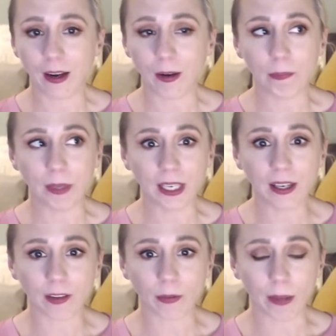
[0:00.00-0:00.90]
Being on
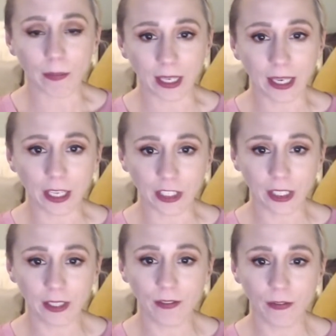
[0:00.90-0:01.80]
the right
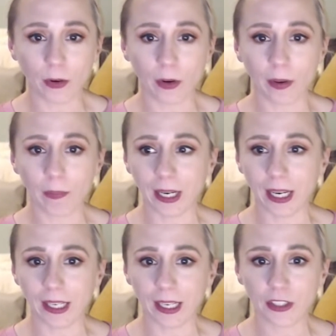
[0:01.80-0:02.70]
medication for my
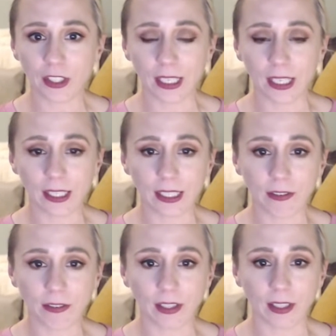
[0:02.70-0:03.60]
ADHD has
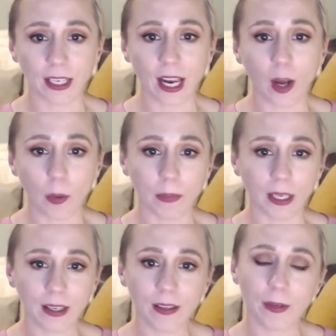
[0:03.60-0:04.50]
definitely helped
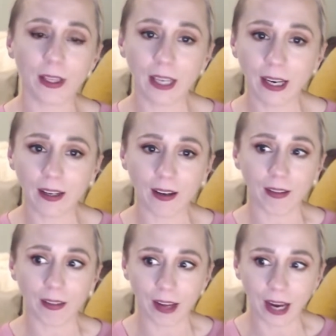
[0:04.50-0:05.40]
me with that a
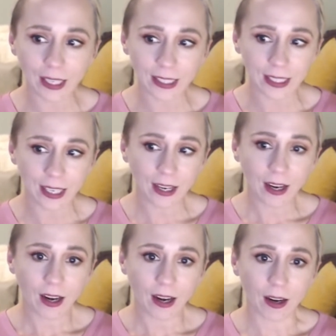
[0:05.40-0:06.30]
lot.
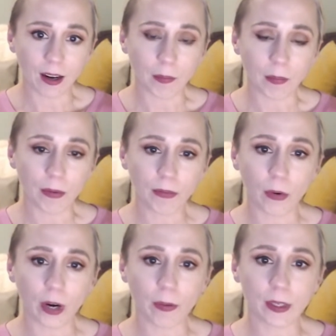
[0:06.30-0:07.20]

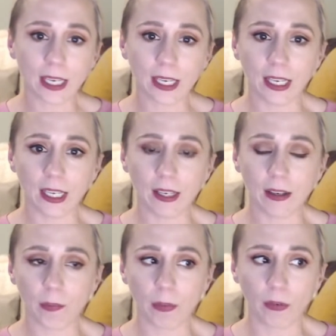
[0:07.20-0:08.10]
Before I was
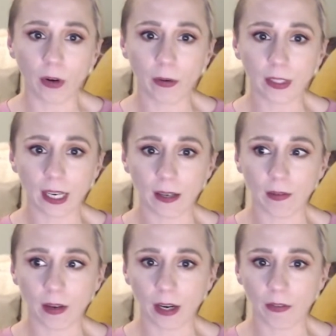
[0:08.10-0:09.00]
on
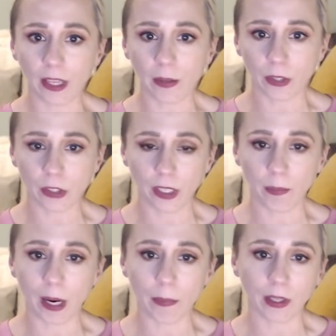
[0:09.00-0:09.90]
everything was treated
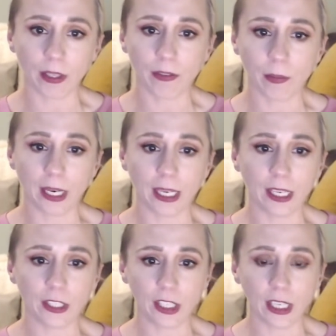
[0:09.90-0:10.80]
properly for my
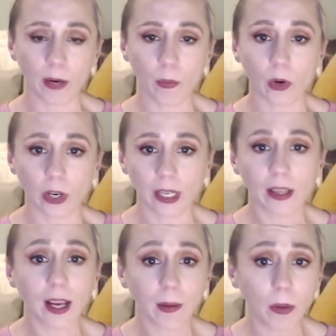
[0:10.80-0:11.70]
ADHD, I worried a
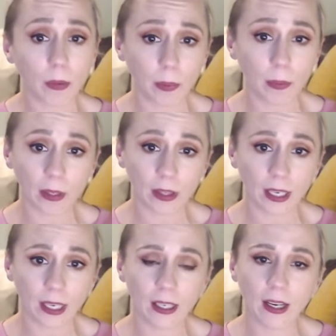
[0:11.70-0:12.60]
lot about what people
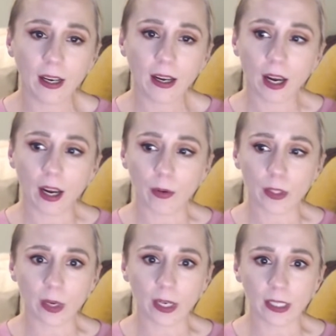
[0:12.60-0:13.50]
thought. I always
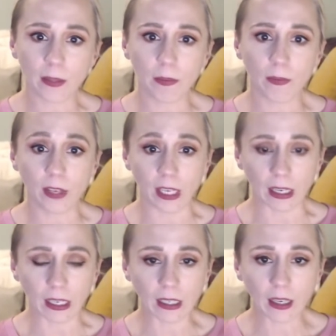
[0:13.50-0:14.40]
wanted to fit
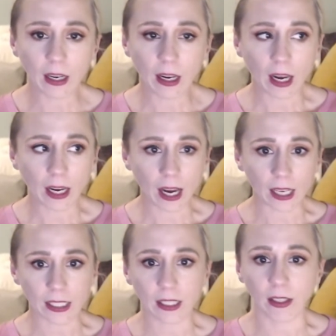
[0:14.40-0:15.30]
in. I
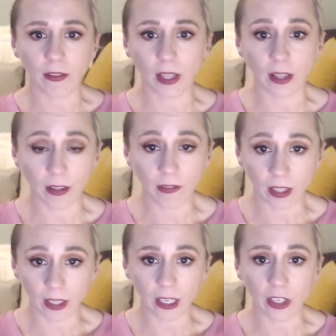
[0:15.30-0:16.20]
constantly felt
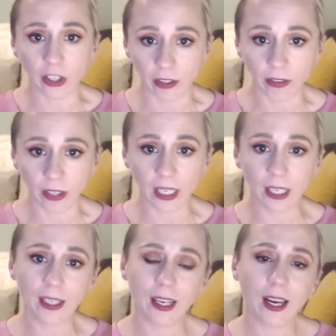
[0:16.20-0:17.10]
like I couldn't fit
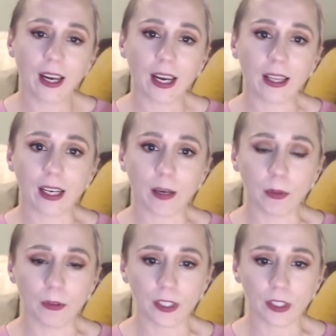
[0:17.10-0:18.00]
in. And then I
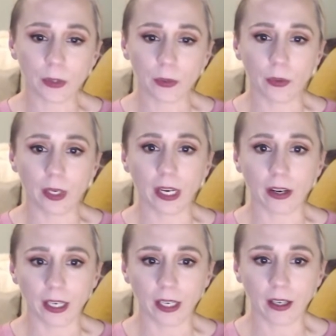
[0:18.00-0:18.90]
moved into an
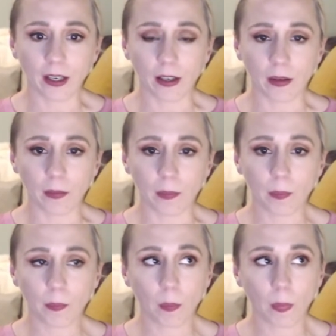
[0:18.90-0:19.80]
area
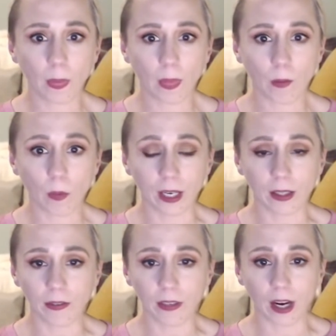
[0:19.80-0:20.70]
where I
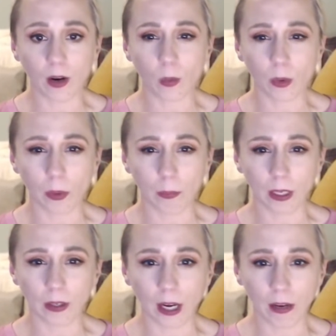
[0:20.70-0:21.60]
live now where women
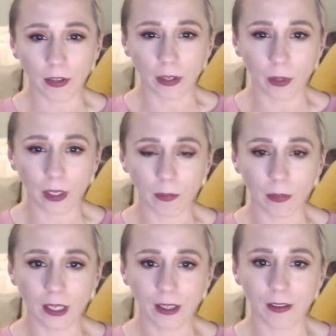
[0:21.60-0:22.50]
are not very
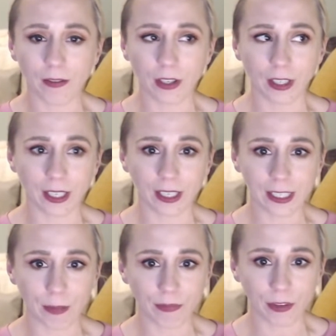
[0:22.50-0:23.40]
welcoming and very like
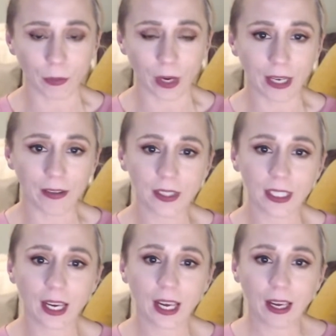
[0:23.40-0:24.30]
Stepford wives.
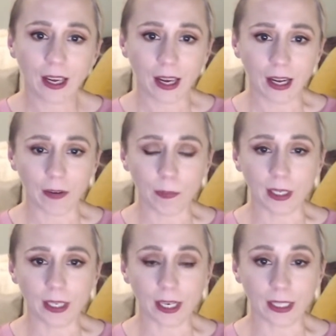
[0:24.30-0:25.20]
And I've been
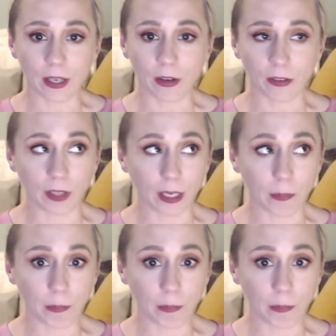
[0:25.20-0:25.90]
kicked out of like